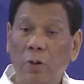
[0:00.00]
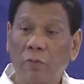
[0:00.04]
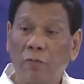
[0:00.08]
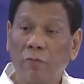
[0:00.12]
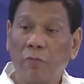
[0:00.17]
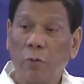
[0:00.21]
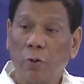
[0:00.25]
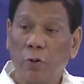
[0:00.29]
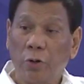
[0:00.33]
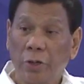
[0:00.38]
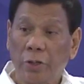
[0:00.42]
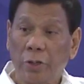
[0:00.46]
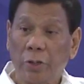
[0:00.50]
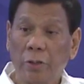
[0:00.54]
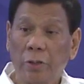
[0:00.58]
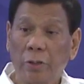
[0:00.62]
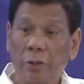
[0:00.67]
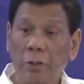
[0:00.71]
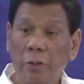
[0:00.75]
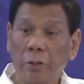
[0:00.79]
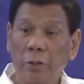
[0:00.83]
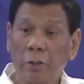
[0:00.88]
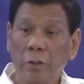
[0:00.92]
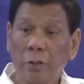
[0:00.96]
avoid
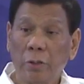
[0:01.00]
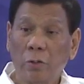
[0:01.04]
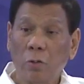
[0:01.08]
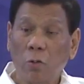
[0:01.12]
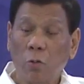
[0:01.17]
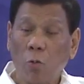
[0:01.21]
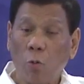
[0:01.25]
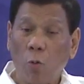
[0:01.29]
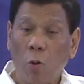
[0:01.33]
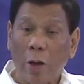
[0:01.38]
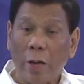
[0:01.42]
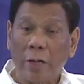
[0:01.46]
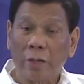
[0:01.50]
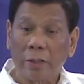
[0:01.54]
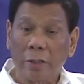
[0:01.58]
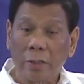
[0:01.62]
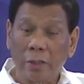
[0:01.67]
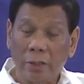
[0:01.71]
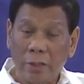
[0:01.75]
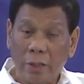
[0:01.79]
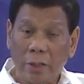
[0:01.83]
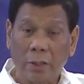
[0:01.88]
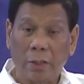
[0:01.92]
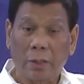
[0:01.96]

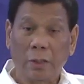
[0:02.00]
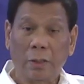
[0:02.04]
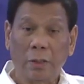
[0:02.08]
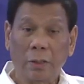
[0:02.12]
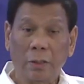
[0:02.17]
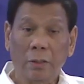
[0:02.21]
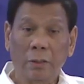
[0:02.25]
quarrel here,